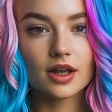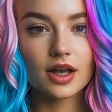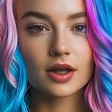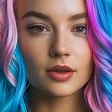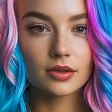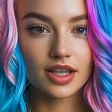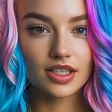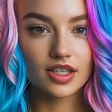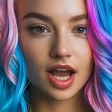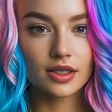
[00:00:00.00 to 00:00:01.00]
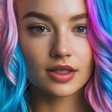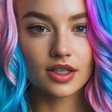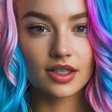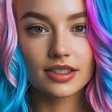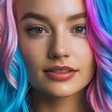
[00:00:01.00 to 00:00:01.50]
there you have it,
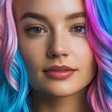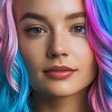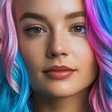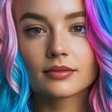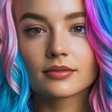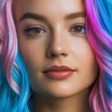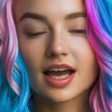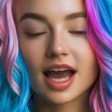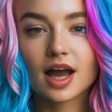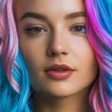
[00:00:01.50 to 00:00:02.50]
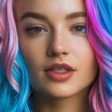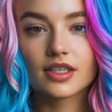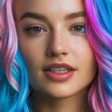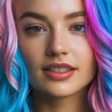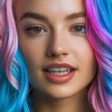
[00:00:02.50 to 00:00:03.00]
with these steps, your Angular
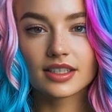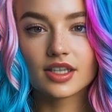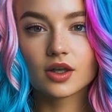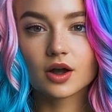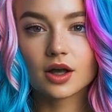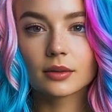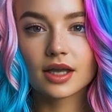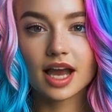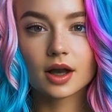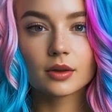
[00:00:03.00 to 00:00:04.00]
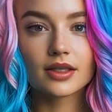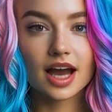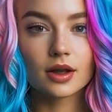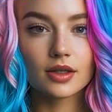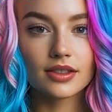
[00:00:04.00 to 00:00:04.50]
validation should be working
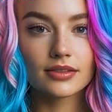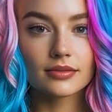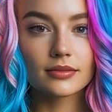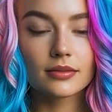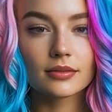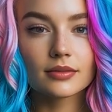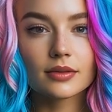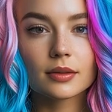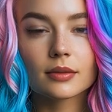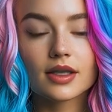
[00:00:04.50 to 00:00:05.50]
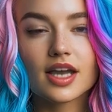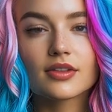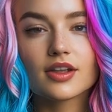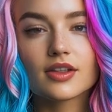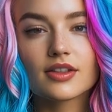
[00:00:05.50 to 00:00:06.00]
perfectly.
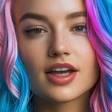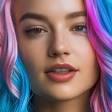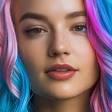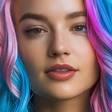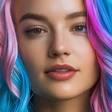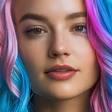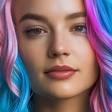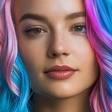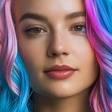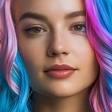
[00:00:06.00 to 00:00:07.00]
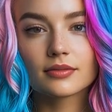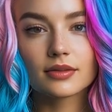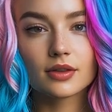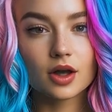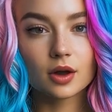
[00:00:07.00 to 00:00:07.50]
Remember, proper setup is
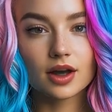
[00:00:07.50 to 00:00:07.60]
key.